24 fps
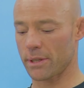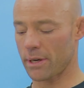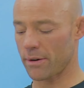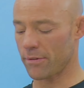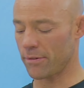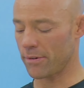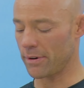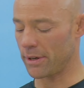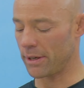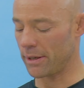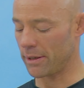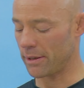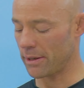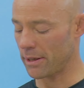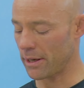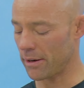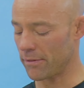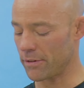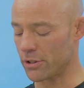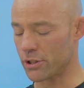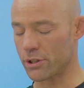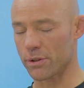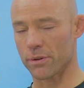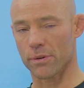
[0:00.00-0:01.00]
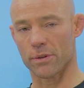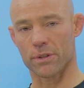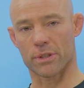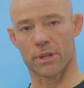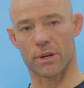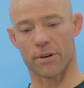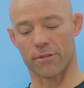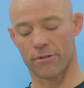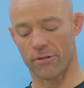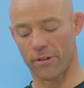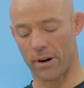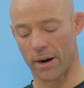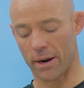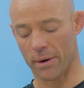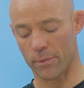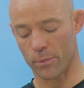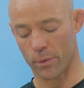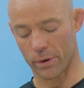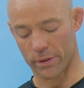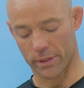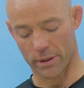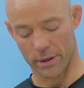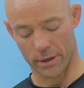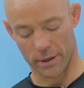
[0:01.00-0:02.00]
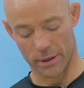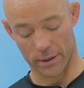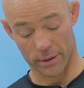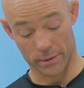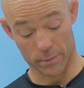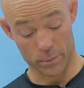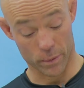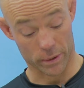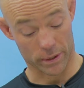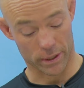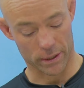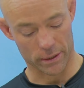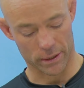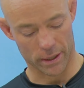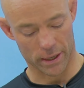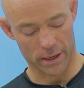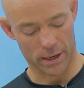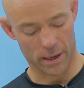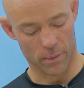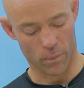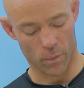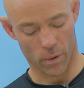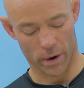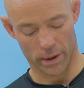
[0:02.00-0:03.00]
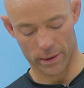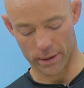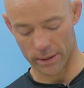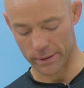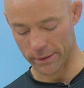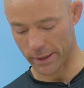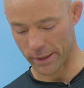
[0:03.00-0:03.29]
Every shooter is going to find what they like and why they